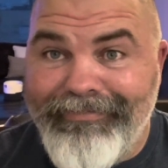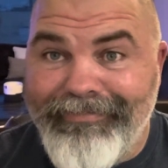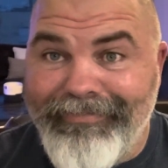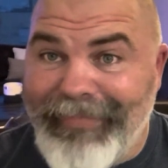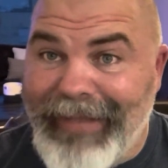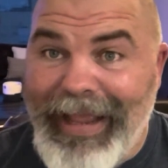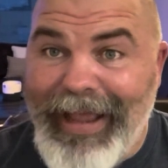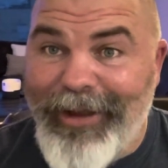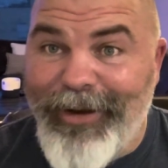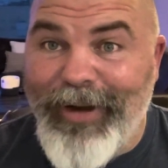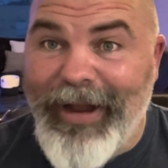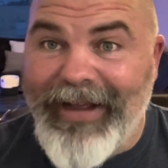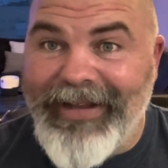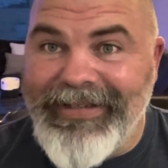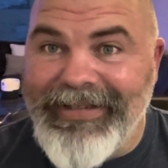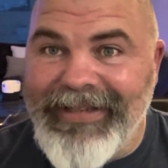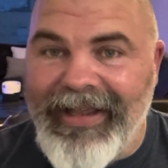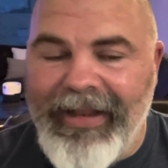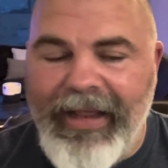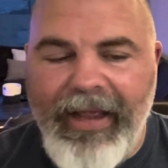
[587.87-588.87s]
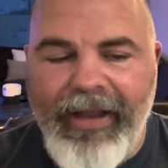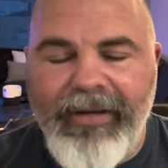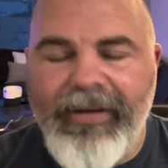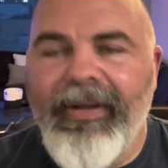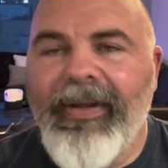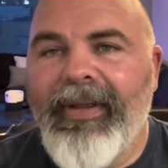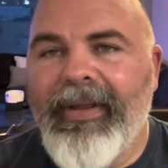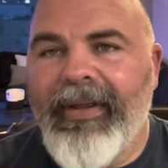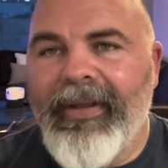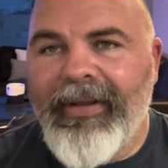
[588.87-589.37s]
Yeah, you're not gonna say that.
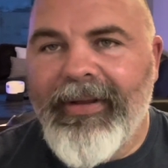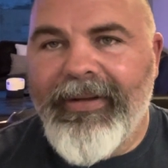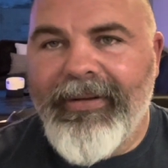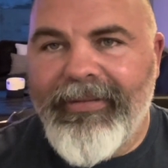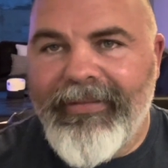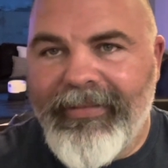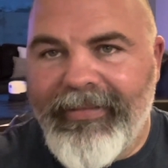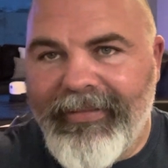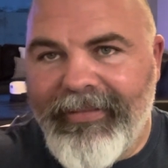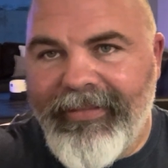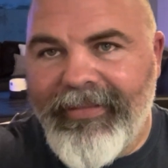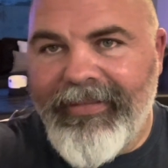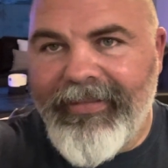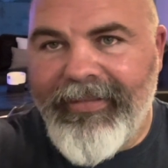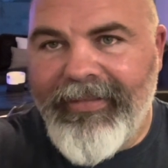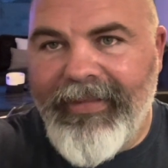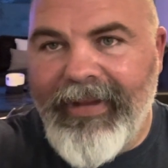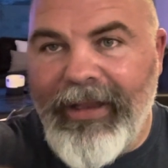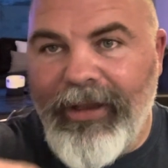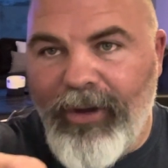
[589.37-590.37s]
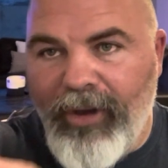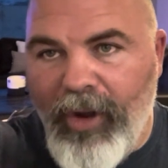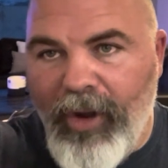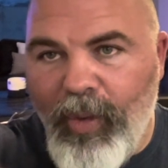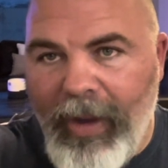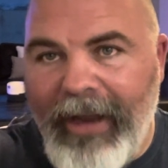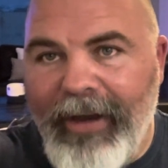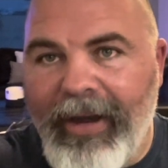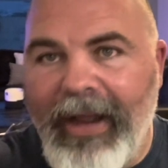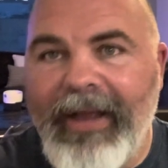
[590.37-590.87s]
You know
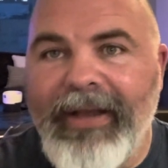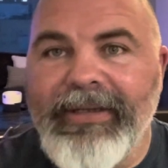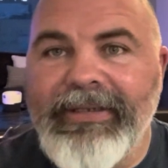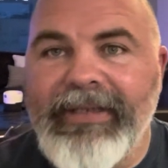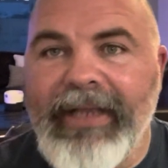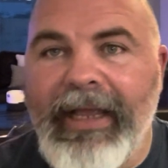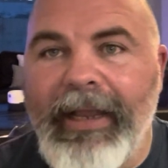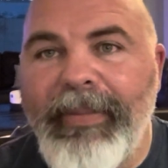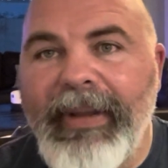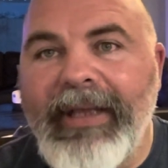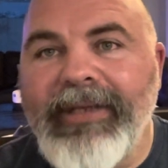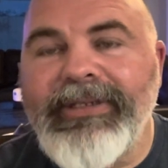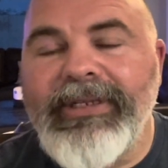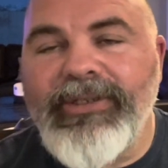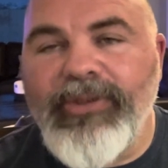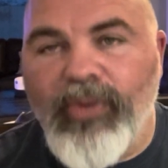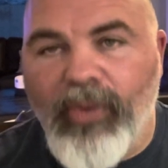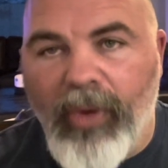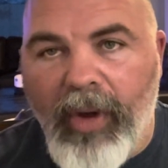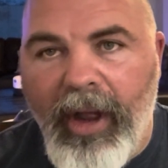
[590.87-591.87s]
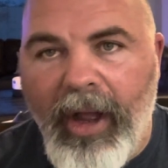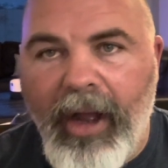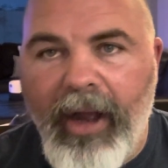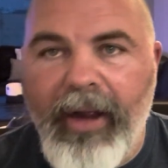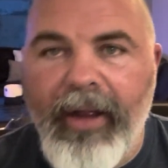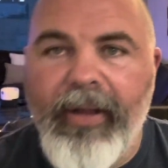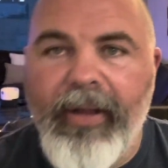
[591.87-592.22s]
why you're not gonna say it? Because it's wrong.